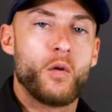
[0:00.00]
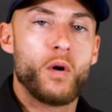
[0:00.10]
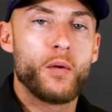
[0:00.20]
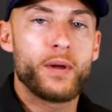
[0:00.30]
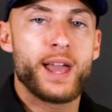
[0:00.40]

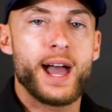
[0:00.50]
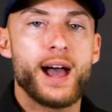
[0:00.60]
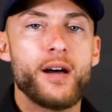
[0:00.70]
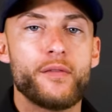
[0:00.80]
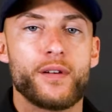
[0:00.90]
When we
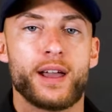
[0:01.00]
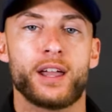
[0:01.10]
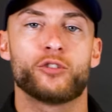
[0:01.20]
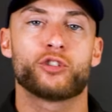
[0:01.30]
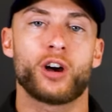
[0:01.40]
have
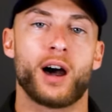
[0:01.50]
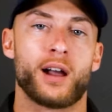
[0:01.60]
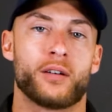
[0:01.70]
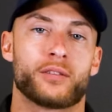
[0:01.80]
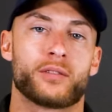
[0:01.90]
a
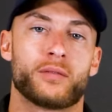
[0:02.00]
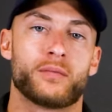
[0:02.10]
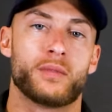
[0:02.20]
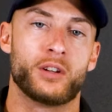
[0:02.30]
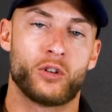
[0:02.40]
child
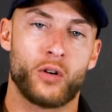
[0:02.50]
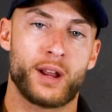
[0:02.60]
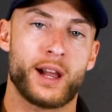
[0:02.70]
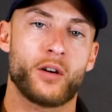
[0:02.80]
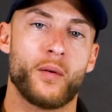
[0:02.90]
in
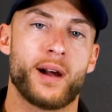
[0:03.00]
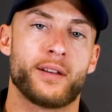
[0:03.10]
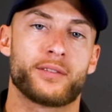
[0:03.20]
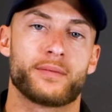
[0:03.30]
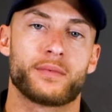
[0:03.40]
cardiac
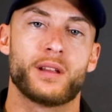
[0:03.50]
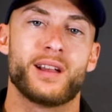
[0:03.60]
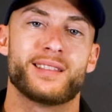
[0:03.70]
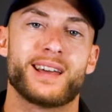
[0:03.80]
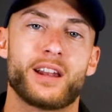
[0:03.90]
arrest
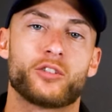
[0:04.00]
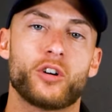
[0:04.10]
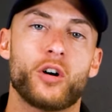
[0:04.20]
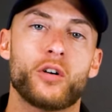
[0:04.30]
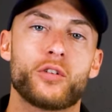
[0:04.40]
that
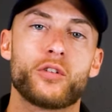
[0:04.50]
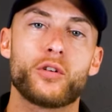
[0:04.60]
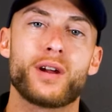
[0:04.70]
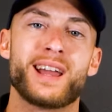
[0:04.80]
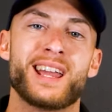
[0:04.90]
is
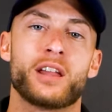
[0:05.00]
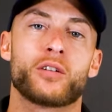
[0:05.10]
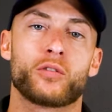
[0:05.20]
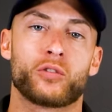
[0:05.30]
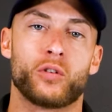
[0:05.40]
under eight
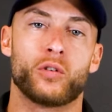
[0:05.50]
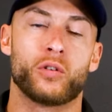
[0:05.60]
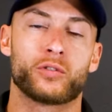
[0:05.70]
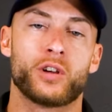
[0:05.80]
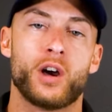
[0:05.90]
years
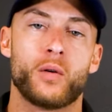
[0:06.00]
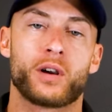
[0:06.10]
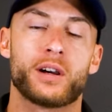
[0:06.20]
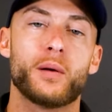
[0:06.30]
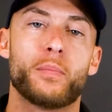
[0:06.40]
old,
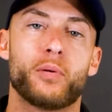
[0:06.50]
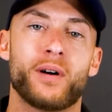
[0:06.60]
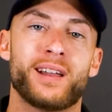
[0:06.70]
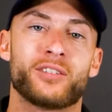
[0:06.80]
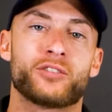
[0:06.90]
we're gonna
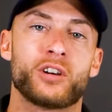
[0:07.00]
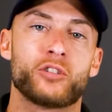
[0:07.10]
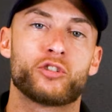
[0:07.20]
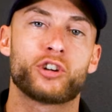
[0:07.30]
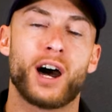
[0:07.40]
place
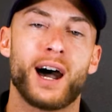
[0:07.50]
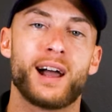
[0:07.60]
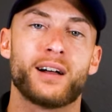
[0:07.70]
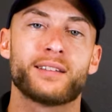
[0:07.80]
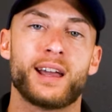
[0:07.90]

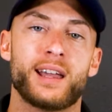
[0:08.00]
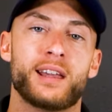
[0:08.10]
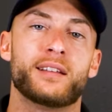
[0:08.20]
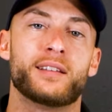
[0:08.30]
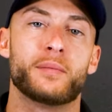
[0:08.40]
child
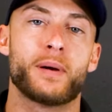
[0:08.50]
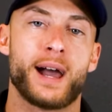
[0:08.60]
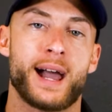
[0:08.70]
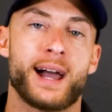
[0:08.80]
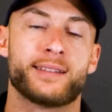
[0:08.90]
AED
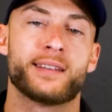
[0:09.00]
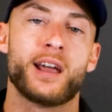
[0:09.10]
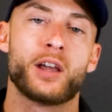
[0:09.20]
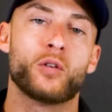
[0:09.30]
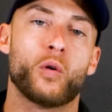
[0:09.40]
pads
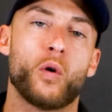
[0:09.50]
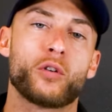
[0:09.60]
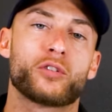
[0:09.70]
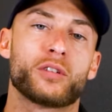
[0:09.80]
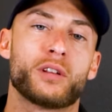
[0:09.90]
in
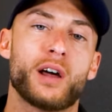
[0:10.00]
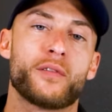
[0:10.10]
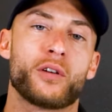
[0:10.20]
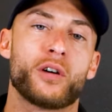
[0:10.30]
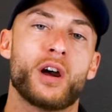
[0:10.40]
order to
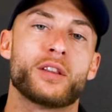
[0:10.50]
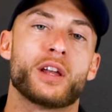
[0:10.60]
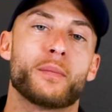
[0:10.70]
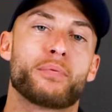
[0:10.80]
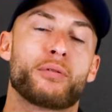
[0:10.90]
deliver
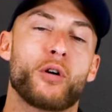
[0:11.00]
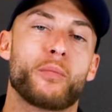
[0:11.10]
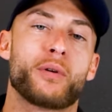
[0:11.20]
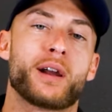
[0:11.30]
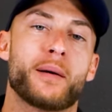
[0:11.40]
the
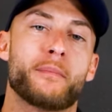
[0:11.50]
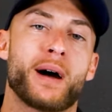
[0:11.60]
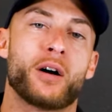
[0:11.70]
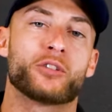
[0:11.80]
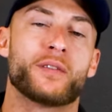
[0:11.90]
appropriate
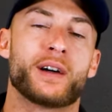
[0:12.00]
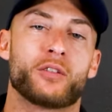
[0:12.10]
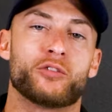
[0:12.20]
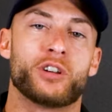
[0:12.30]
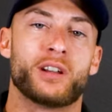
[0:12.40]
amount of
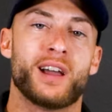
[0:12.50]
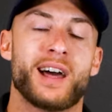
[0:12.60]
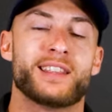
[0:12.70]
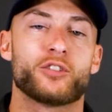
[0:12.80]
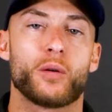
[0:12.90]
energy.
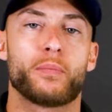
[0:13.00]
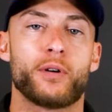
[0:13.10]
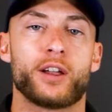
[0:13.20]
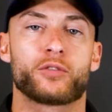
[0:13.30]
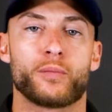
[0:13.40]
These are
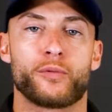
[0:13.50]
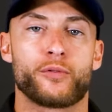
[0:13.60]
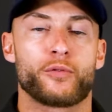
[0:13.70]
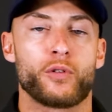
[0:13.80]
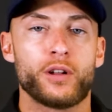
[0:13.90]
placed from
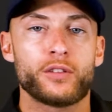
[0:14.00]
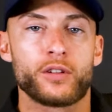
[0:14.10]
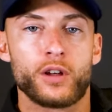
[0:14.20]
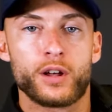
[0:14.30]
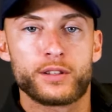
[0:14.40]

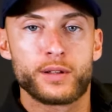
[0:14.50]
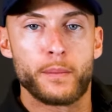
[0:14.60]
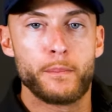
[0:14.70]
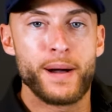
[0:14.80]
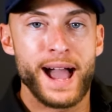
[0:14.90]
front
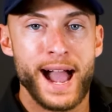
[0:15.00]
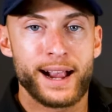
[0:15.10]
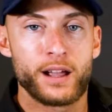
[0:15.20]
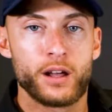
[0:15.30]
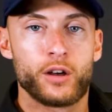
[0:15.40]
to
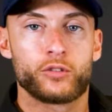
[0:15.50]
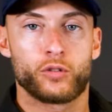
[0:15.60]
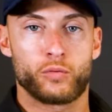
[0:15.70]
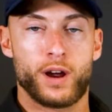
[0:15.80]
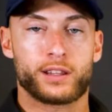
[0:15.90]
back,
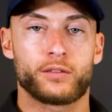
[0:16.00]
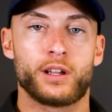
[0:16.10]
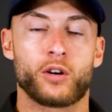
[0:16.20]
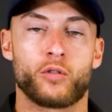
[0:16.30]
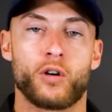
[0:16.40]

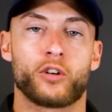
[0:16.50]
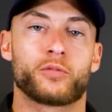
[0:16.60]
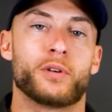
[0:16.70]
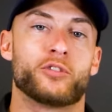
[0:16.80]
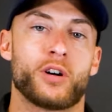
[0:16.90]
directly
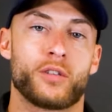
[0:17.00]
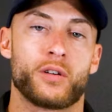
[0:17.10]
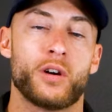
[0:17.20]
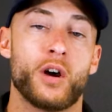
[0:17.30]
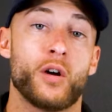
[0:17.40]
across from each
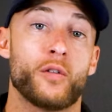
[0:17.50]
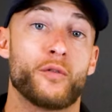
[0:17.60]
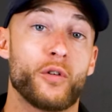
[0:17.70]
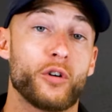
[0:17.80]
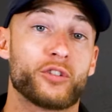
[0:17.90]
other,
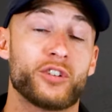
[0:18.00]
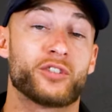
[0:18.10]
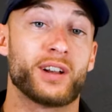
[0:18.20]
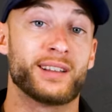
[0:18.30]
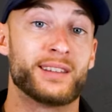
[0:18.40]

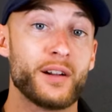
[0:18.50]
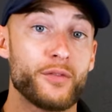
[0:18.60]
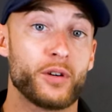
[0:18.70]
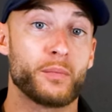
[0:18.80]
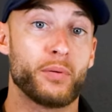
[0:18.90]
versus a
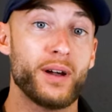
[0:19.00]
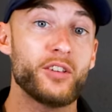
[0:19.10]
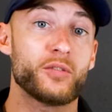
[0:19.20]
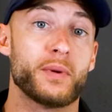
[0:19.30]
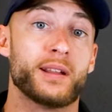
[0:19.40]
different
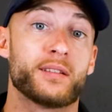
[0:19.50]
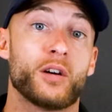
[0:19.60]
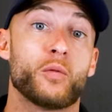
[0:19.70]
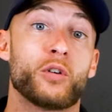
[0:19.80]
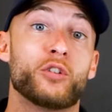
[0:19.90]

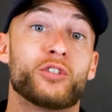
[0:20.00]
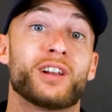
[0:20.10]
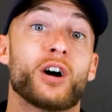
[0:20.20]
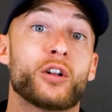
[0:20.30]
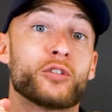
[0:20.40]
placement
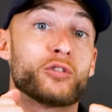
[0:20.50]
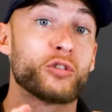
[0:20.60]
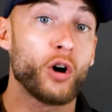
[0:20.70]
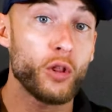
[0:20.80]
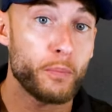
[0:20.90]
using
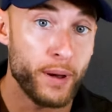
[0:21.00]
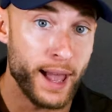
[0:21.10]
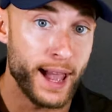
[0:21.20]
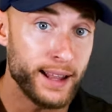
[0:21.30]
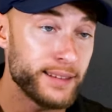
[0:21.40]
adult
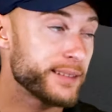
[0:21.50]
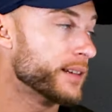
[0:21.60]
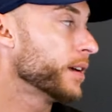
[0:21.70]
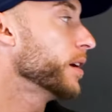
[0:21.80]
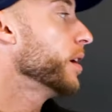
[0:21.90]
pads.